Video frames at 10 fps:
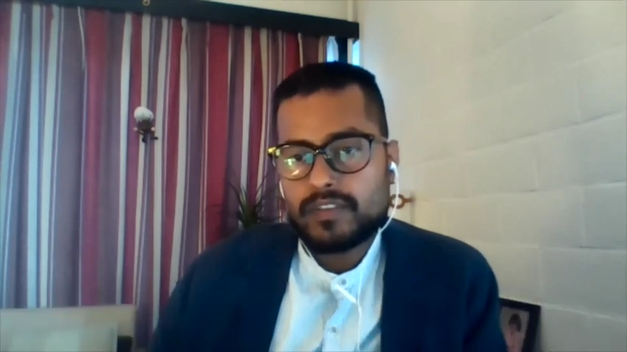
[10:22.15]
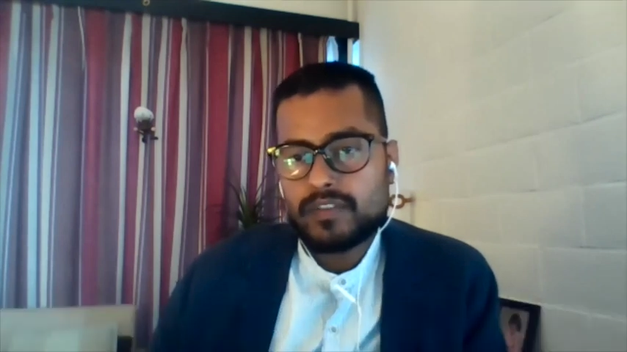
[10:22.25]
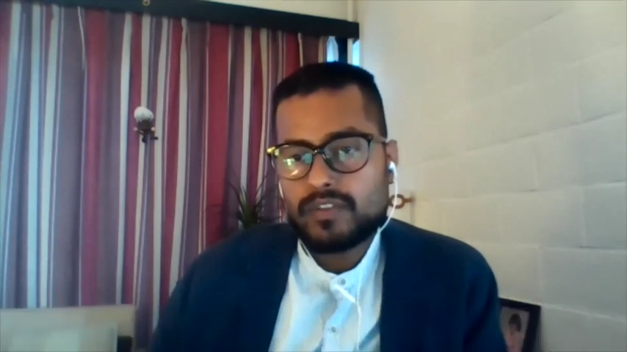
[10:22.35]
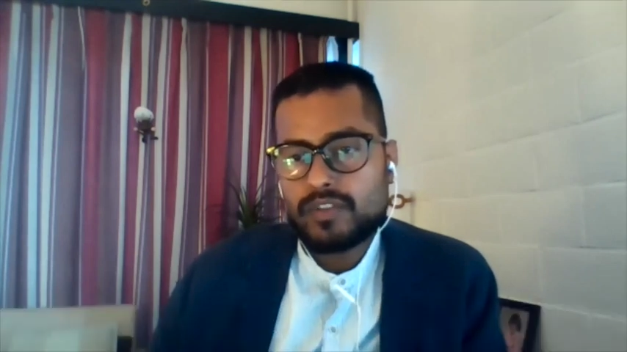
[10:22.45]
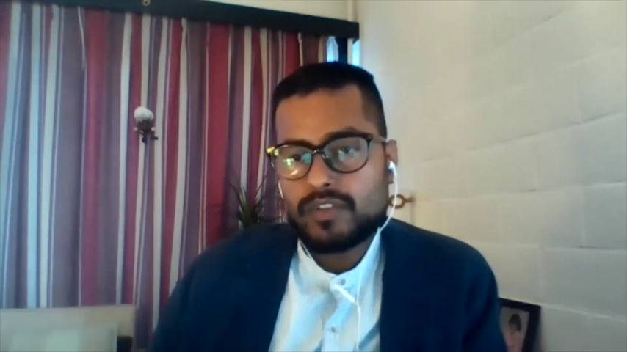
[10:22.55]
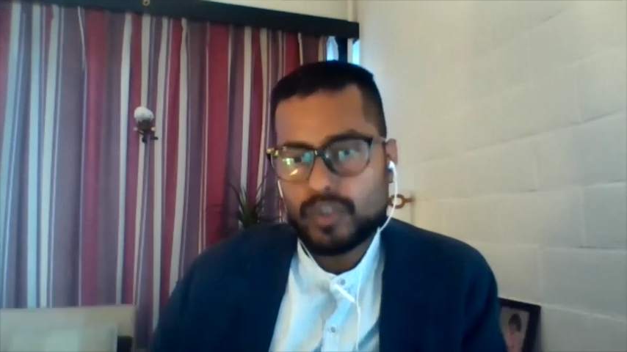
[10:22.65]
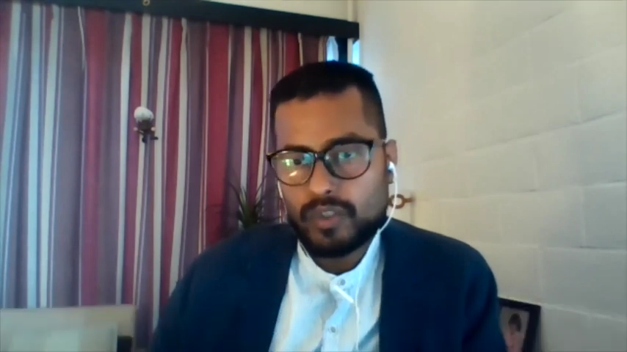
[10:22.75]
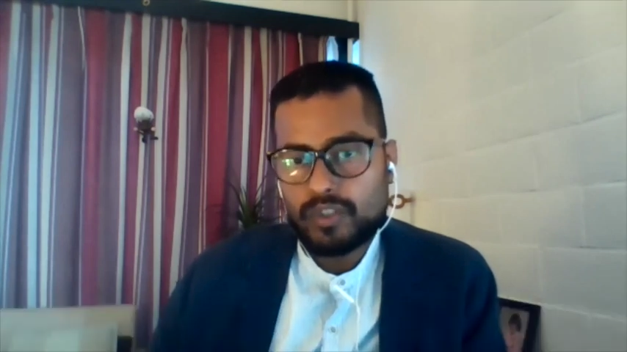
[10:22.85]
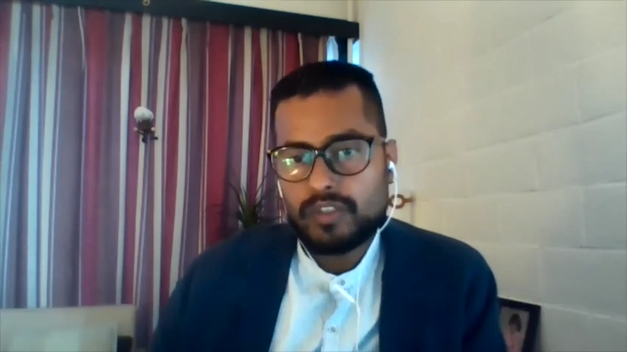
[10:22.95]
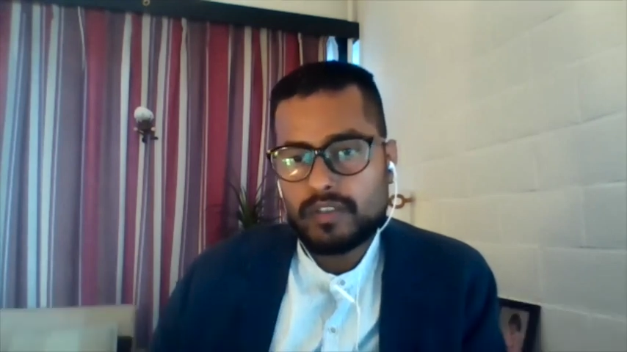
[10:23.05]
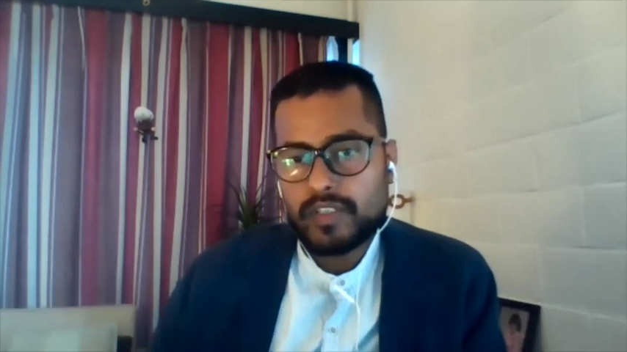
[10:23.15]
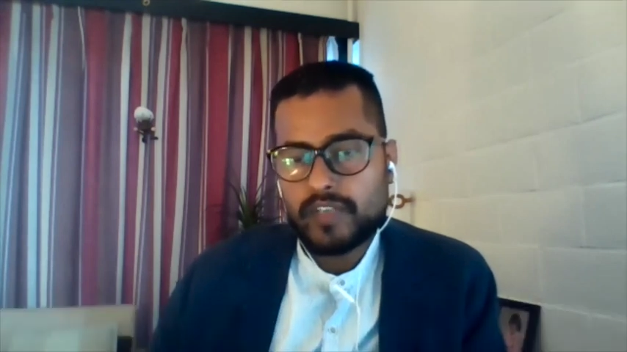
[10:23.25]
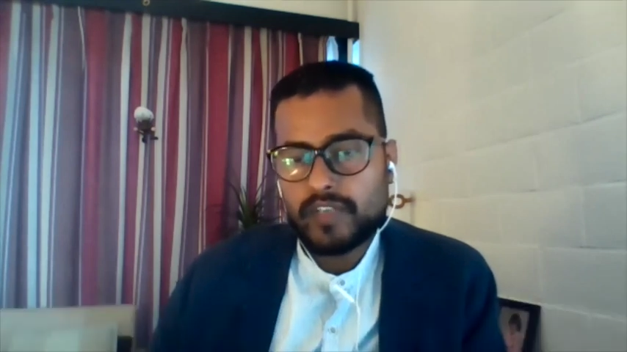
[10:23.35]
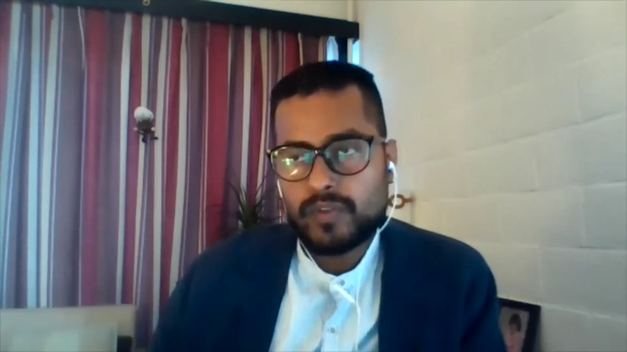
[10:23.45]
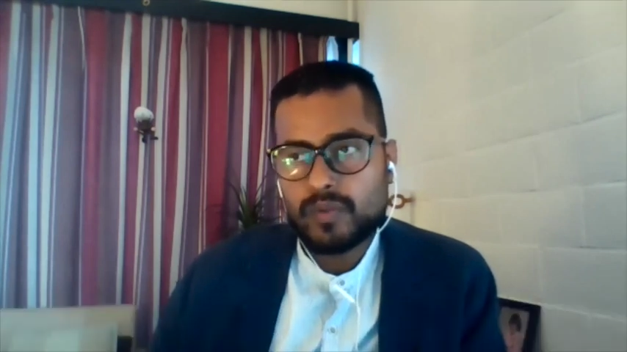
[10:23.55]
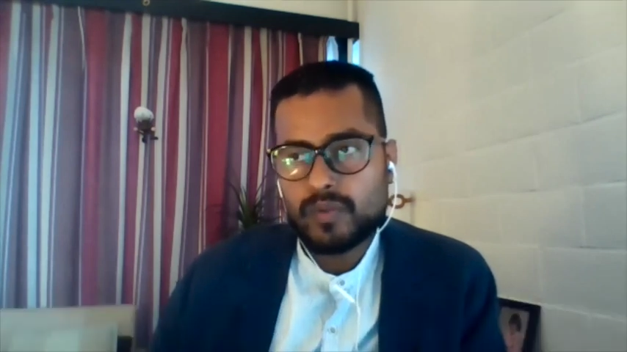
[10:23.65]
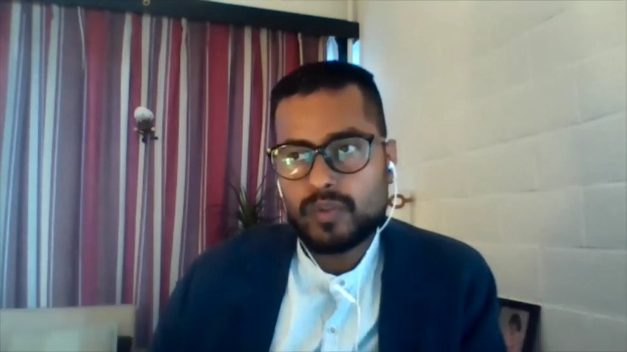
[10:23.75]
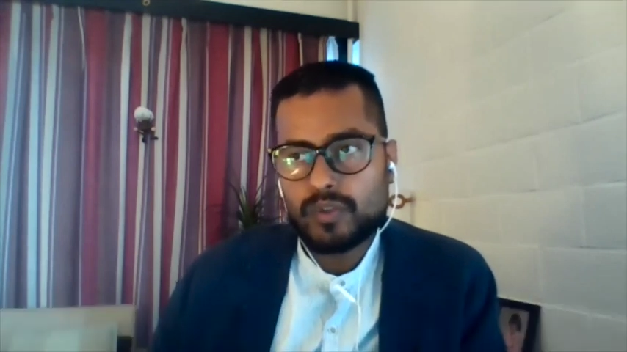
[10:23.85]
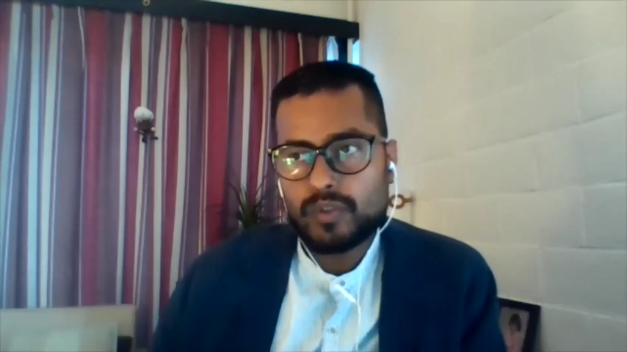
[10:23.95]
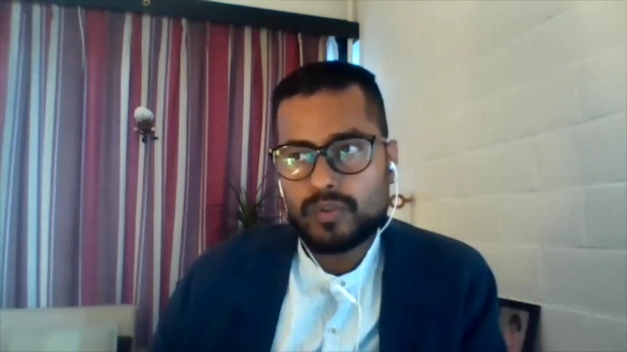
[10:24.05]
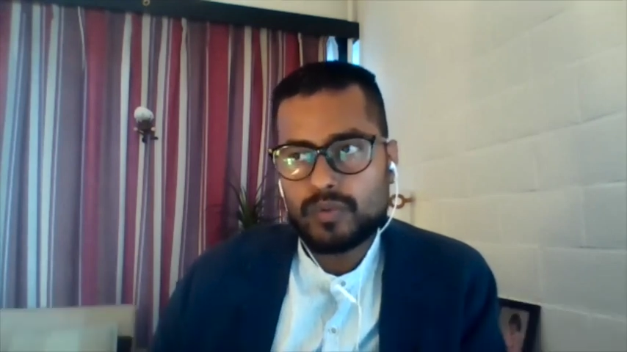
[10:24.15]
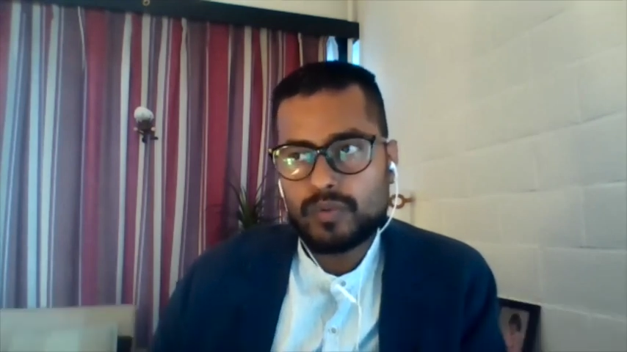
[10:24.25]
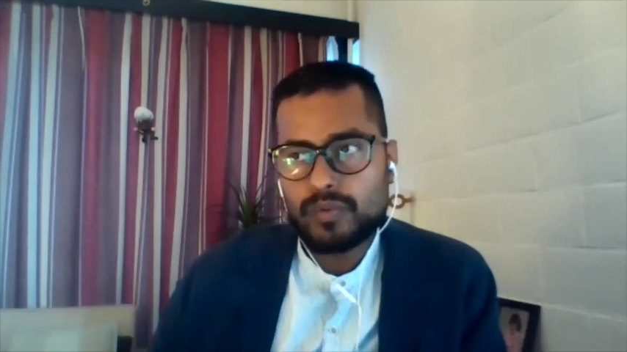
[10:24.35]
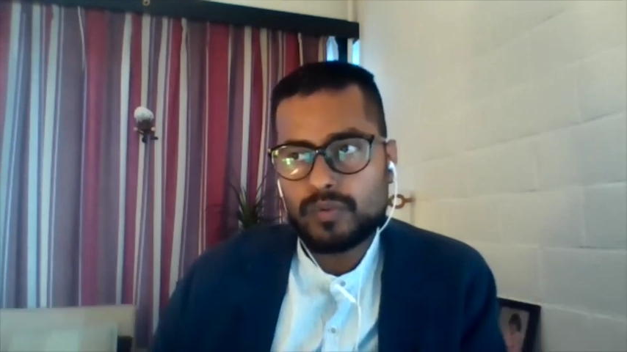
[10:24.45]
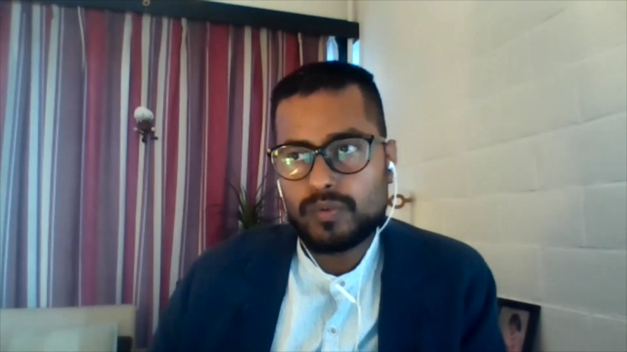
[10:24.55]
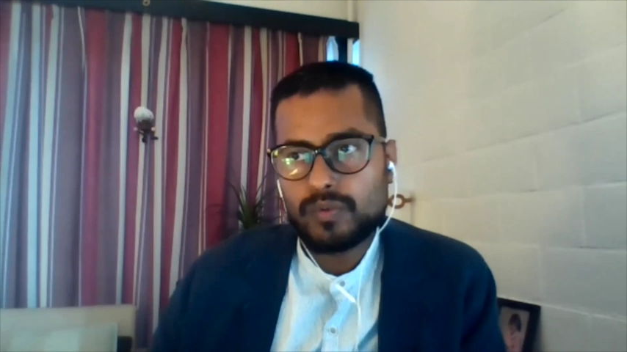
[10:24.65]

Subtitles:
sure if you go through